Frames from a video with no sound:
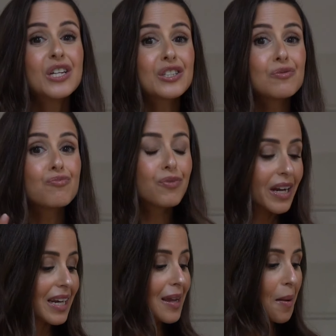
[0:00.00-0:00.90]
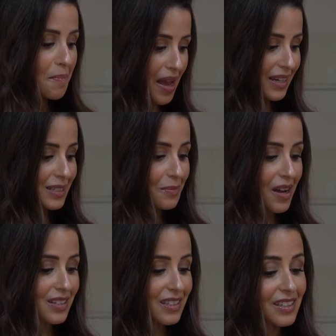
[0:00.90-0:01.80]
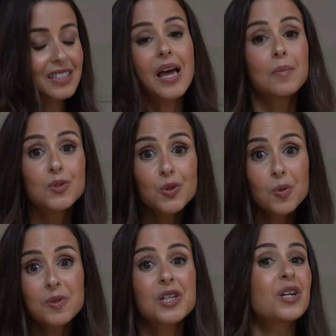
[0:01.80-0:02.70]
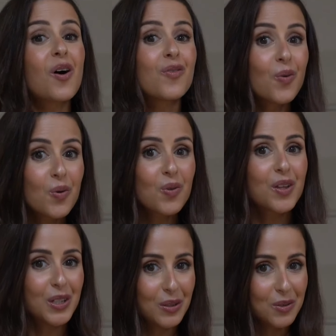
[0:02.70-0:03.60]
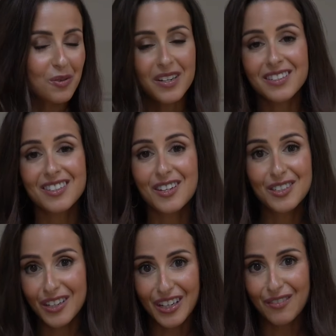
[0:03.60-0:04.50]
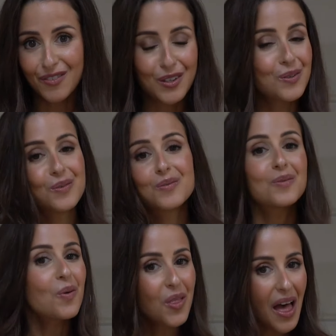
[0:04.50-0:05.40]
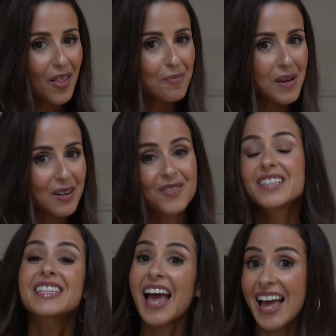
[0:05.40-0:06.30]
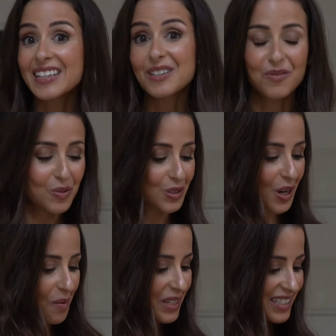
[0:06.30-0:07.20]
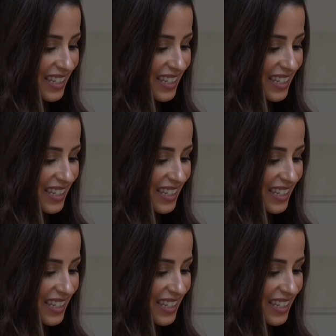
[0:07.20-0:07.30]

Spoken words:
So it really maximizes absorption of all the nutrients to give you all the health benefits and, of course, glowing